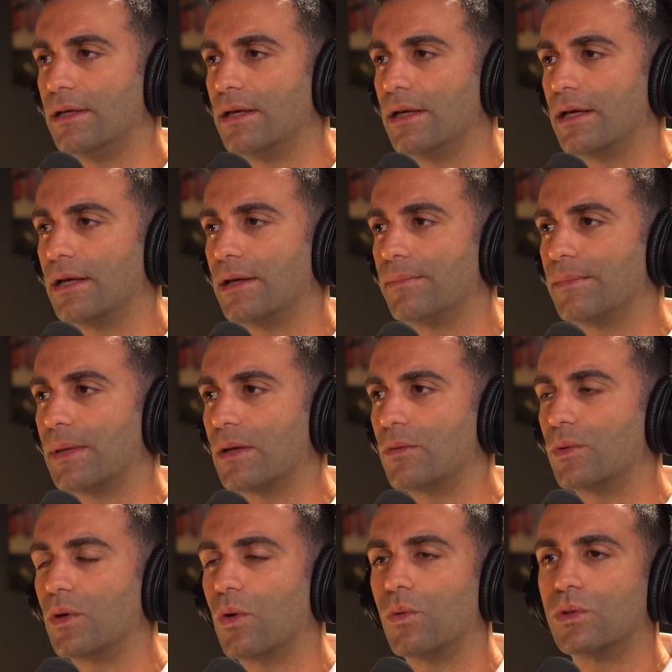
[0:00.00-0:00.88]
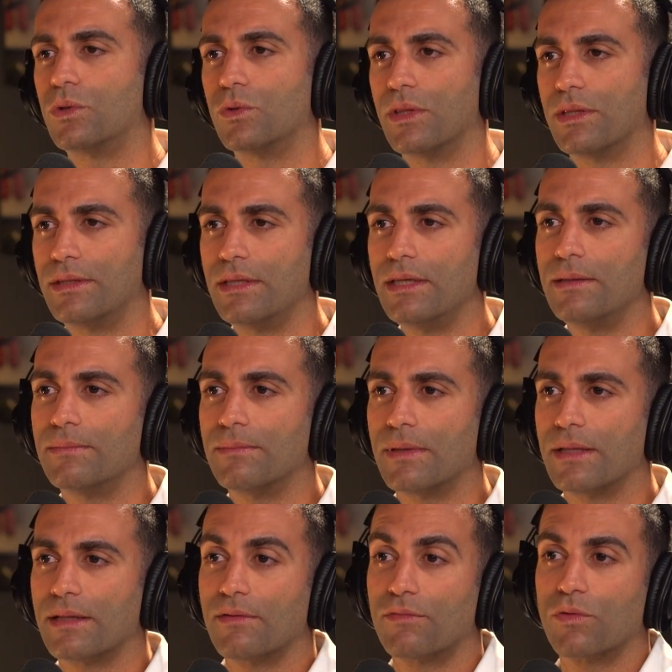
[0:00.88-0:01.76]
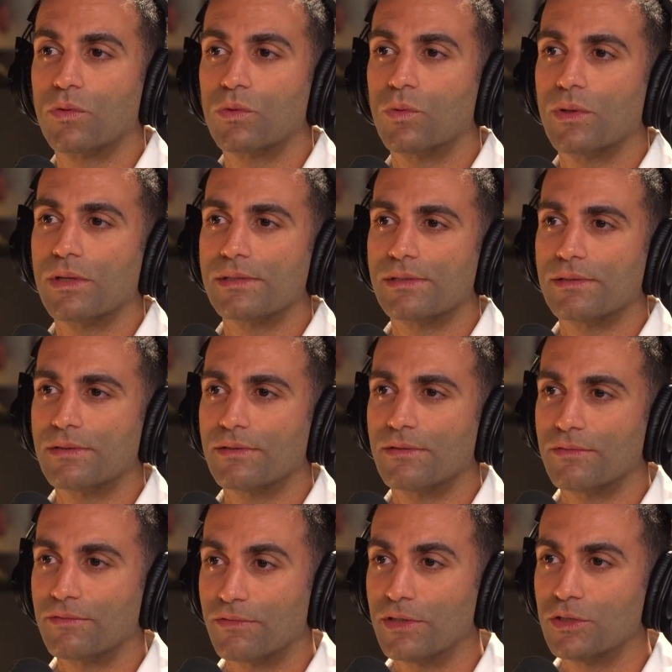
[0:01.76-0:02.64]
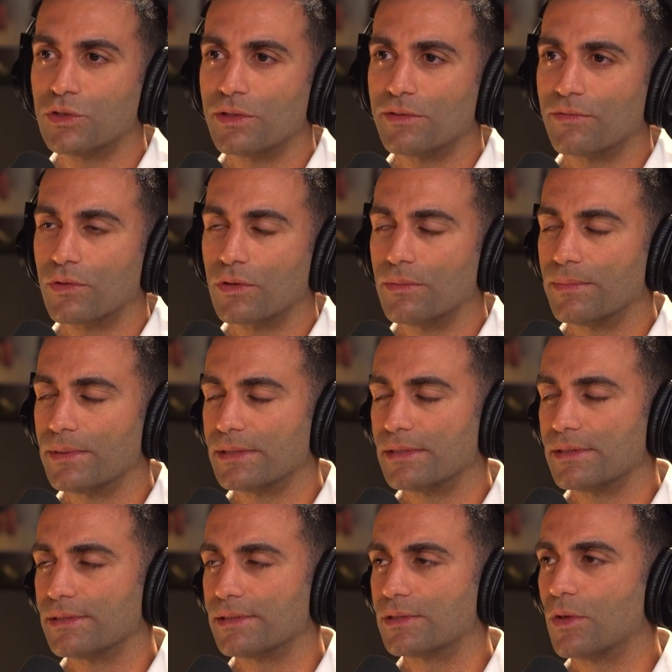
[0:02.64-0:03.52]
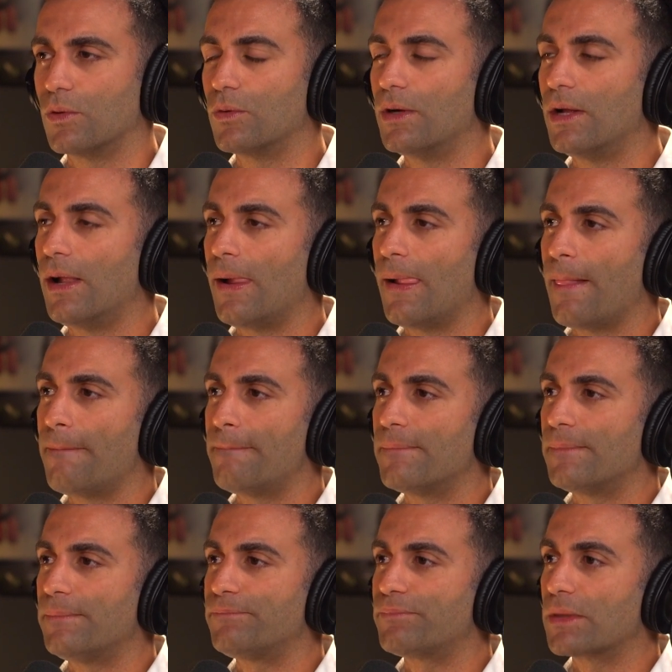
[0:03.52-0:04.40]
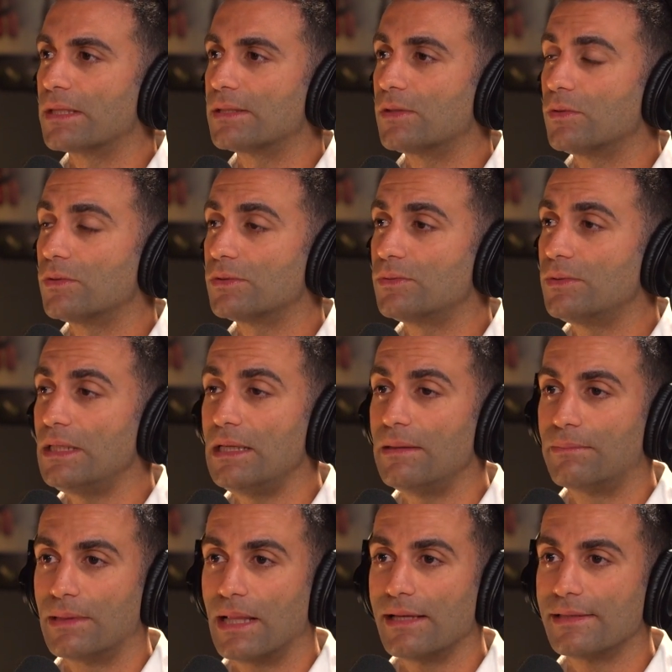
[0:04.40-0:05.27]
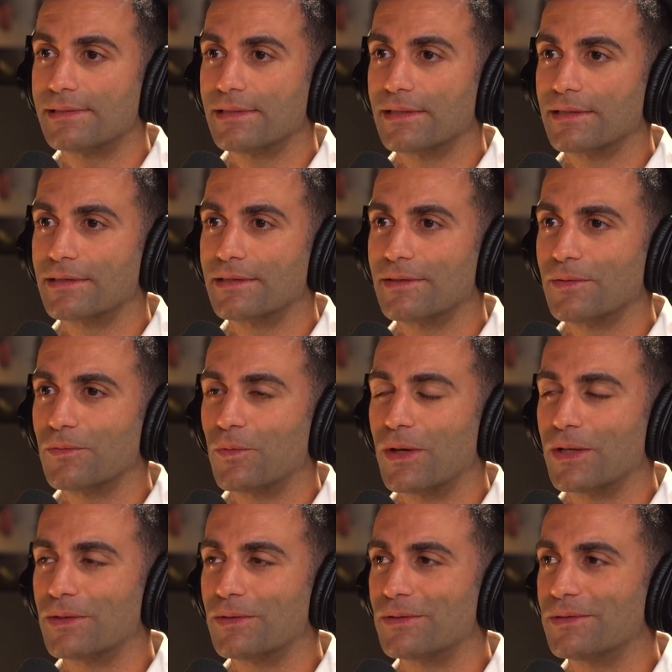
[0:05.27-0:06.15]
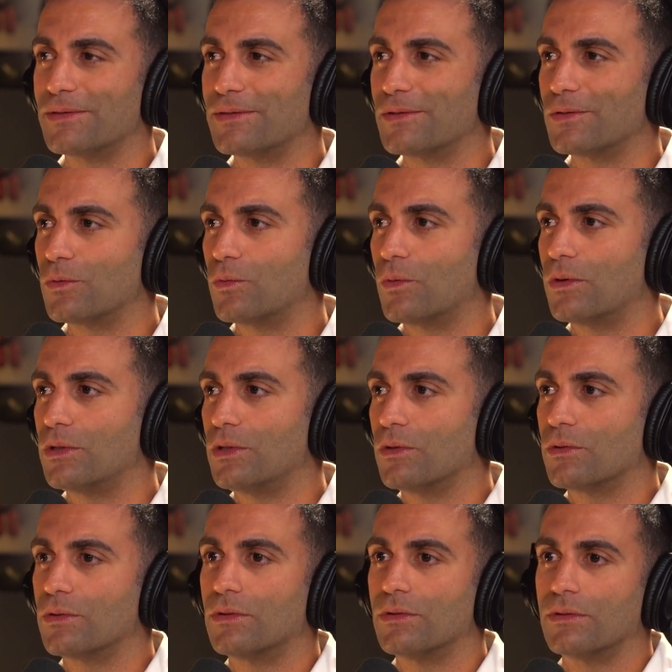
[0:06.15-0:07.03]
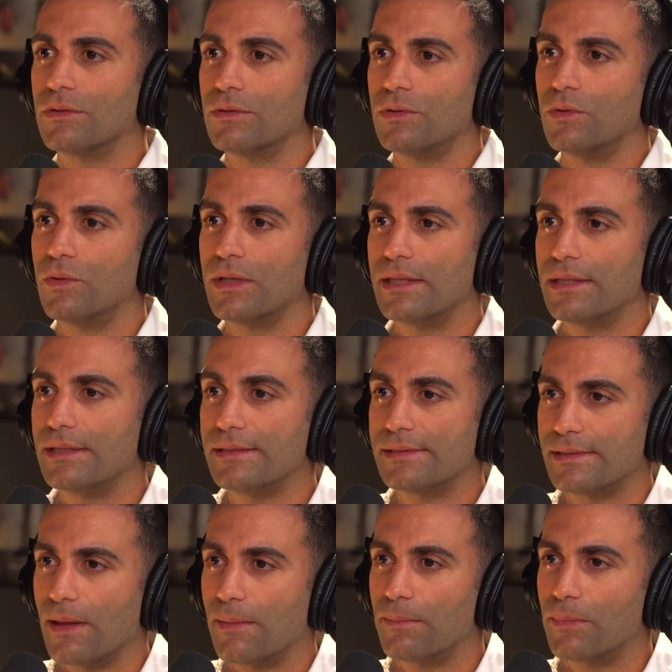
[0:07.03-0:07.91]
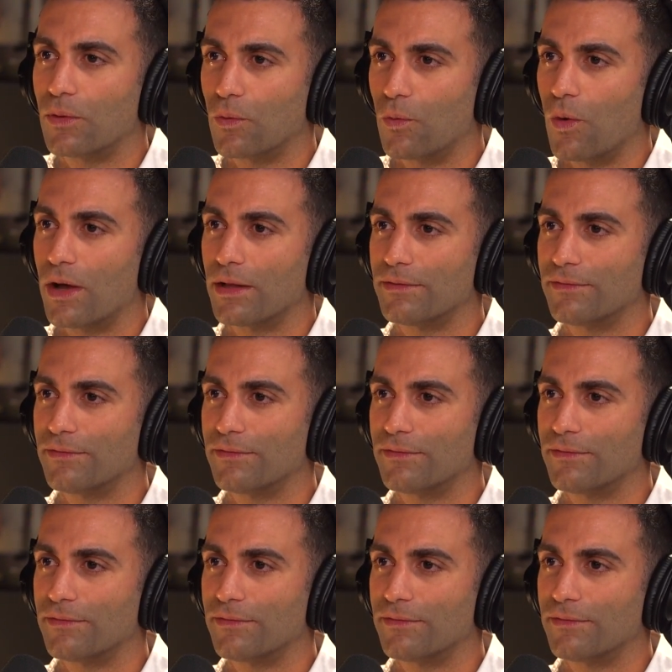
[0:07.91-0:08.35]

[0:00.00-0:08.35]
And we owe it to the team and everyone who has a vision for the business. So it was really a blessing when the UAE's #1